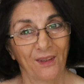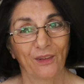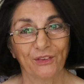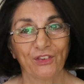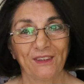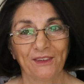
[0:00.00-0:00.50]

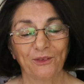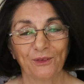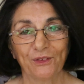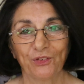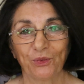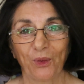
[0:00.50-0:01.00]
Our
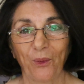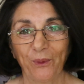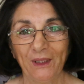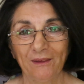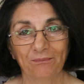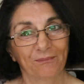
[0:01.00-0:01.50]
channel is
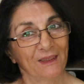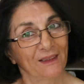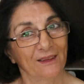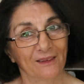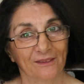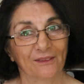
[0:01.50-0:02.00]
growing,
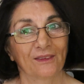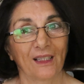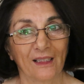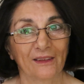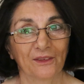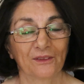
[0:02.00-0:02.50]
and
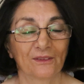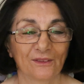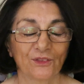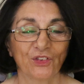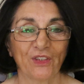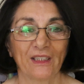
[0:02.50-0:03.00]
I
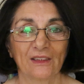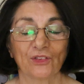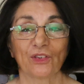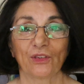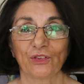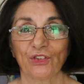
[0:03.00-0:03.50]
say
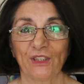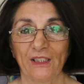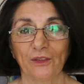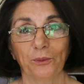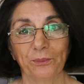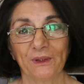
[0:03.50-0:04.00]
it's our
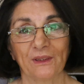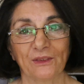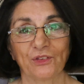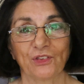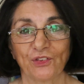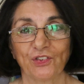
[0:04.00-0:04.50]
channel
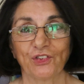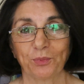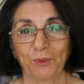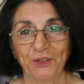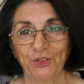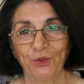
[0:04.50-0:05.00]
because it's
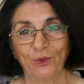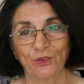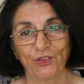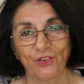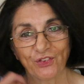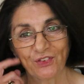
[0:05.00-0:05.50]
as much
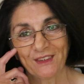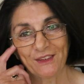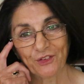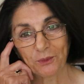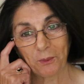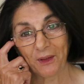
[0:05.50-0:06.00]
yours as it
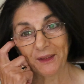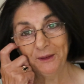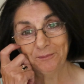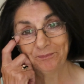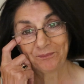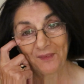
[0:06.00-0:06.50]
is
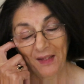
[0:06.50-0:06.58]
mine.